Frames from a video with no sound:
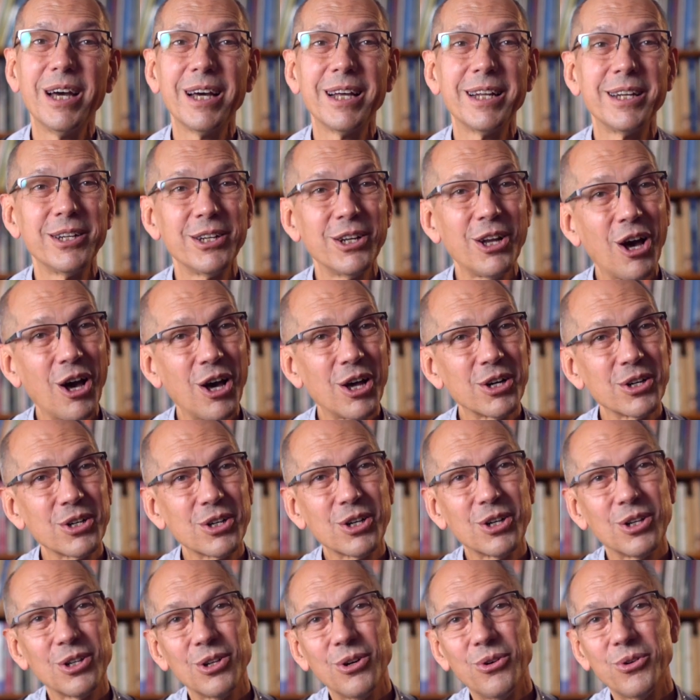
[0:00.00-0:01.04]
and
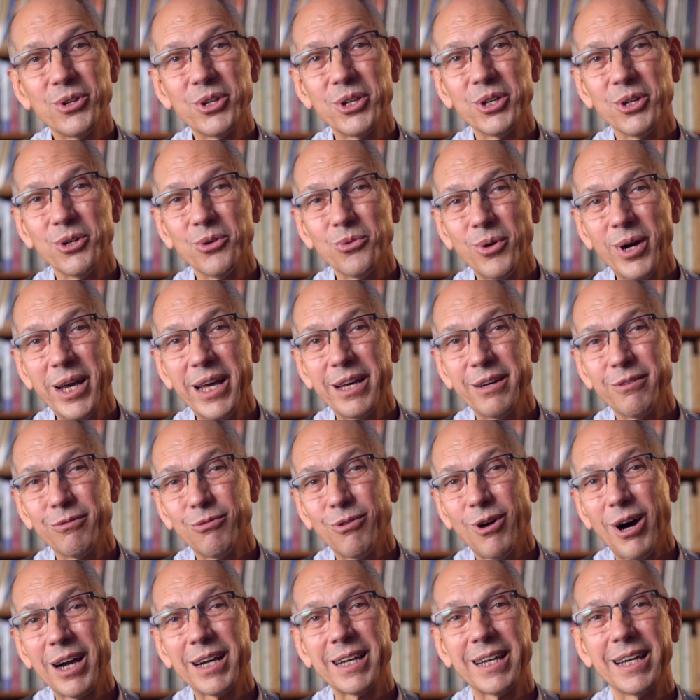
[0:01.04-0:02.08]
non-colonial way of
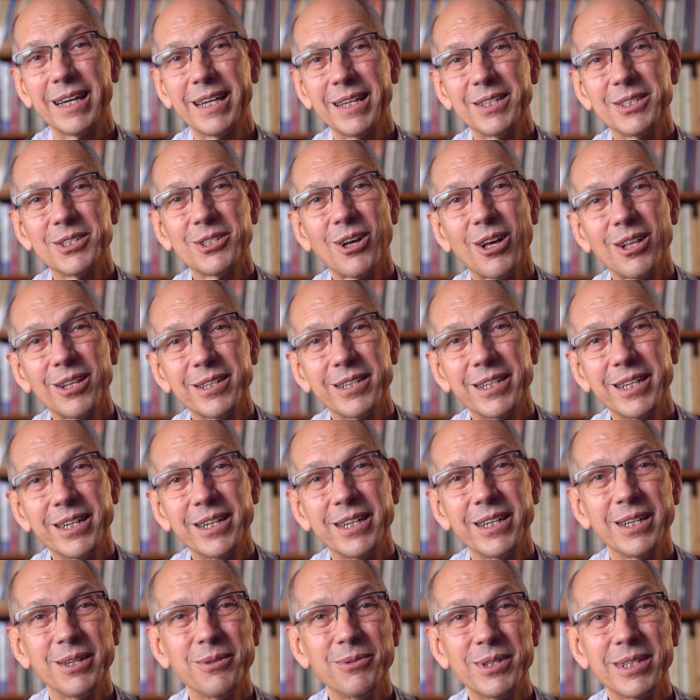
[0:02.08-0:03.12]
walking in
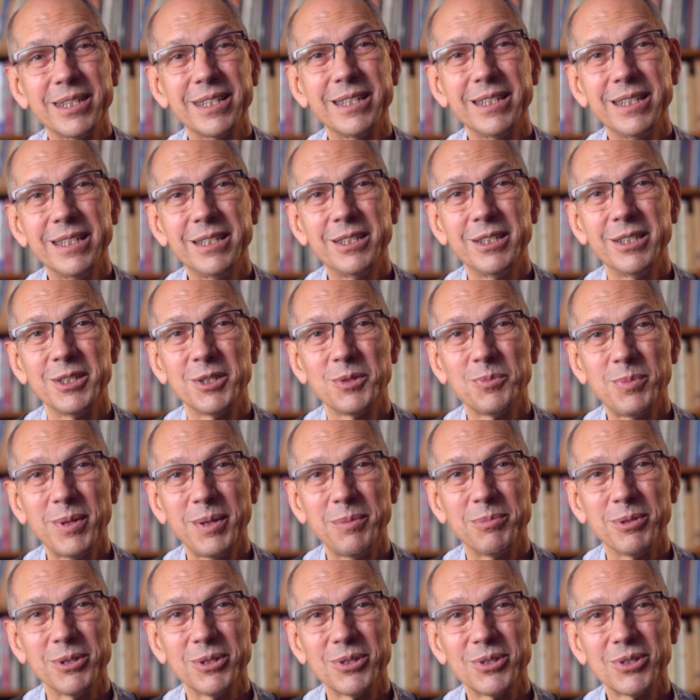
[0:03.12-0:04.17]
solidarity with indigenous
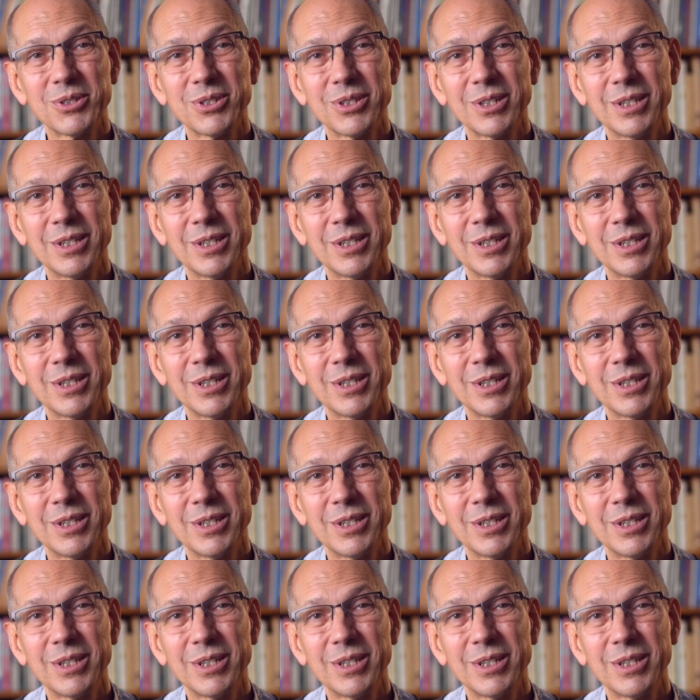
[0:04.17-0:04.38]
peoples.